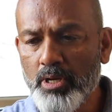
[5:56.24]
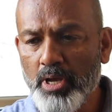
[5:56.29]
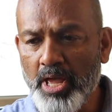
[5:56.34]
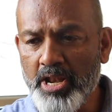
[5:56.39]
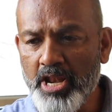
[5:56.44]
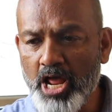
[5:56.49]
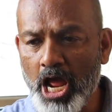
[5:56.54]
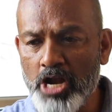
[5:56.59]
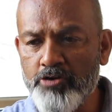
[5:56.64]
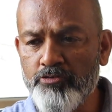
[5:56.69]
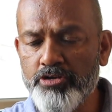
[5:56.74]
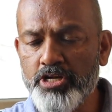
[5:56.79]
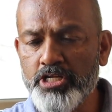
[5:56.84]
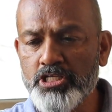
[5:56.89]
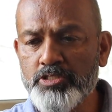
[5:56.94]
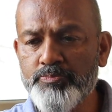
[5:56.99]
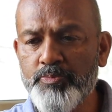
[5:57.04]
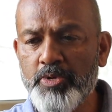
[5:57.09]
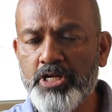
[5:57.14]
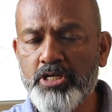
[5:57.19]
an
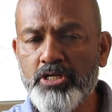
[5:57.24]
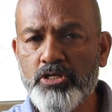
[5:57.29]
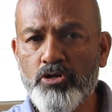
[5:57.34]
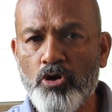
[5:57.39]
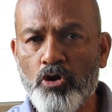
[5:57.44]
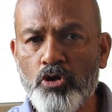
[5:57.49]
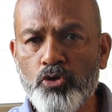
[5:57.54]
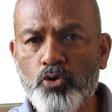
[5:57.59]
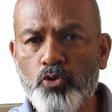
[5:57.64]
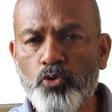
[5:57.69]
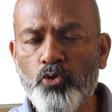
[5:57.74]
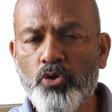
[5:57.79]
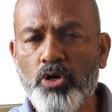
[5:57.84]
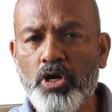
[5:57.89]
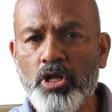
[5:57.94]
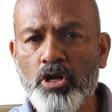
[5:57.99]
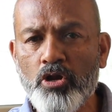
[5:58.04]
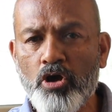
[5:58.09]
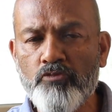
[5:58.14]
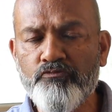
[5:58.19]
advertisement on
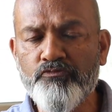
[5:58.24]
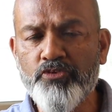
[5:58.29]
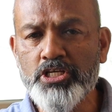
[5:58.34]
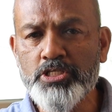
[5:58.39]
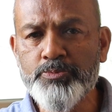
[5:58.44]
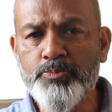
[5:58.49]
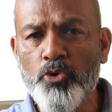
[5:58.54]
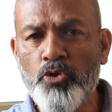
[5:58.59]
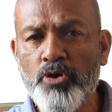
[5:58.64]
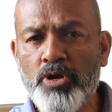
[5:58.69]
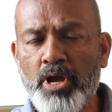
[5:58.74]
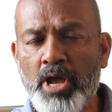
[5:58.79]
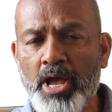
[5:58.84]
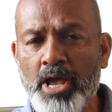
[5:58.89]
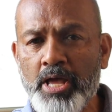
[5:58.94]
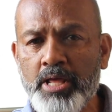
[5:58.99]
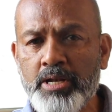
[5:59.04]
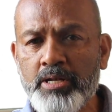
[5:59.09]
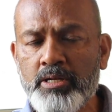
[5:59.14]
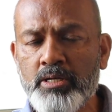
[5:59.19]
Google or Facebook
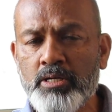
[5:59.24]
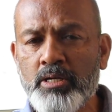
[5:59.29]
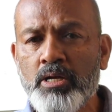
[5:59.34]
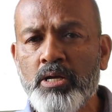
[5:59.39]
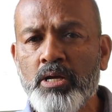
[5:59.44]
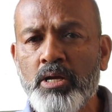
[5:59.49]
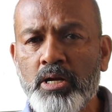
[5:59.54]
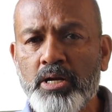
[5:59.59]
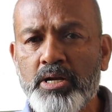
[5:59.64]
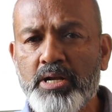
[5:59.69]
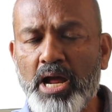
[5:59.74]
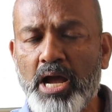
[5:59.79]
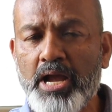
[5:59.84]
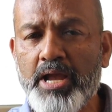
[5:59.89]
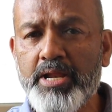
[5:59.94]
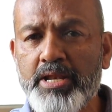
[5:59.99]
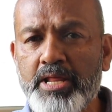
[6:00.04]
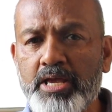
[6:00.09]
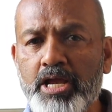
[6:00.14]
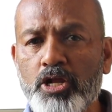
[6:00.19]
and
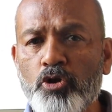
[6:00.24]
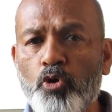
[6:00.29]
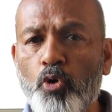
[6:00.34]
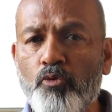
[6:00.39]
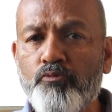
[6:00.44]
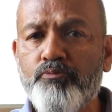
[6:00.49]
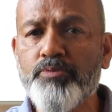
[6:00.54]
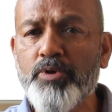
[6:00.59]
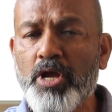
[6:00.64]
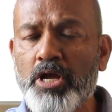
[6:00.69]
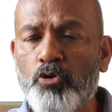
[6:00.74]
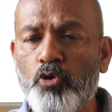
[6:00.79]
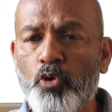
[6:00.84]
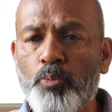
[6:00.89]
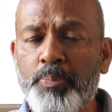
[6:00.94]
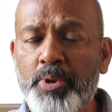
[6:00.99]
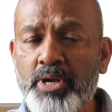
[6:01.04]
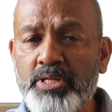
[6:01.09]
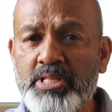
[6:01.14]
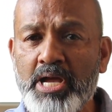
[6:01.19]
targeting and
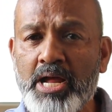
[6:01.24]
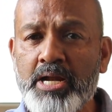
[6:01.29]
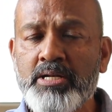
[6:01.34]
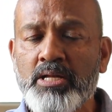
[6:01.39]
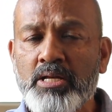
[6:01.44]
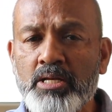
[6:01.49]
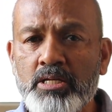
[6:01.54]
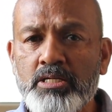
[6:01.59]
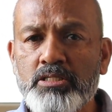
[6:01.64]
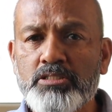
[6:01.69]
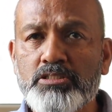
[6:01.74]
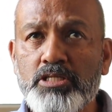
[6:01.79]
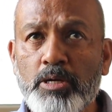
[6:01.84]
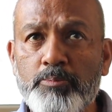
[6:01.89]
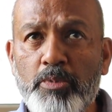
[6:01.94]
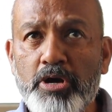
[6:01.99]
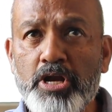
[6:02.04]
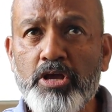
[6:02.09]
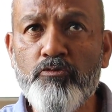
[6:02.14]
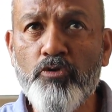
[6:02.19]
hoping that
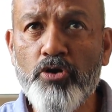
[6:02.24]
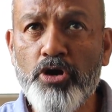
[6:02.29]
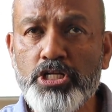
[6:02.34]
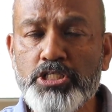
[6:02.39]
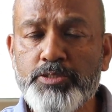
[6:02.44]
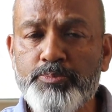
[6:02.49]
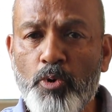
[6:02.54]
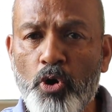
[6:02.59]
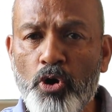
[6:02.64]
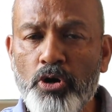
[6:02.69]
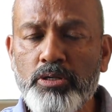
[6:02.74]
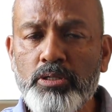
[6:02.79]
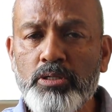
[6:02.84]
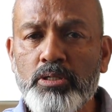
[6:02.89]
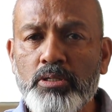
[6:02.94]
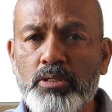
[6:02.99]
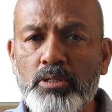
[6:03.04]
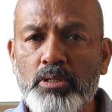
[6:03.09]
somebody would respond,